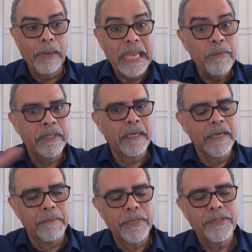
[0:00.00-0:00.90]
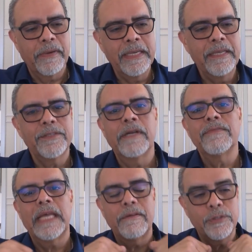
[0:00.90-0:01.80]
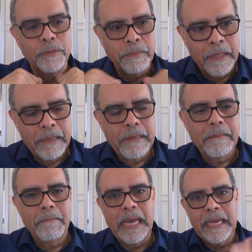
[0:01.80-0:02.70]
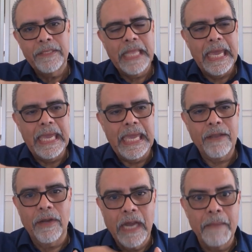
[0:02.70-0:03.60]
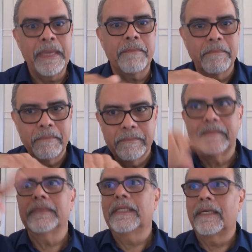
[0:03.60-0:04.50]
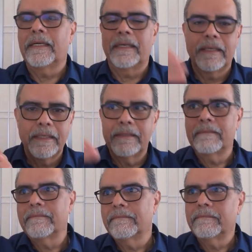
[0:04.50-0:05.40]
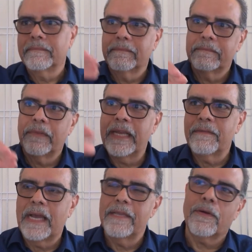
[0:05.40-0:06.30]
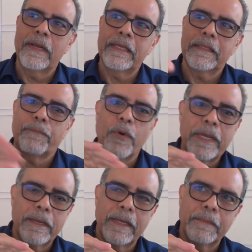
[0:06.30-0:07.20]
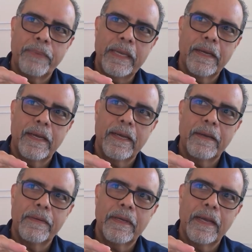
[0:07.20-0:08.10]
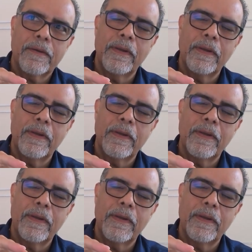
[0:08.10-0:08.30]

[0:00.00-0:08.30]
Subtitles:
with the numbers, right? In terms of how to manage that economic uh, break, how you call it, the point, I call it